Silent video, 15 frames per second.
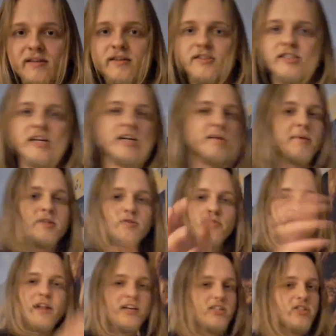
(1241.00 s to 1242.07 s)
Sorry about the
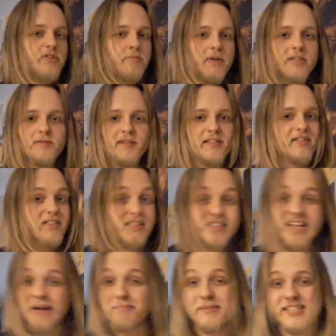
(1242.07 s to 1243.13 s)
reflections, by the way. There's
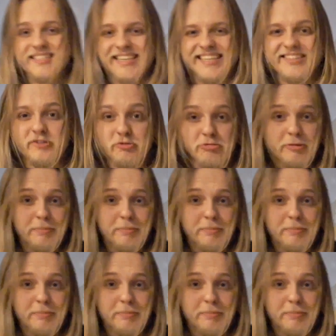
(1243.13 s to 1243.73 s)
not much I can do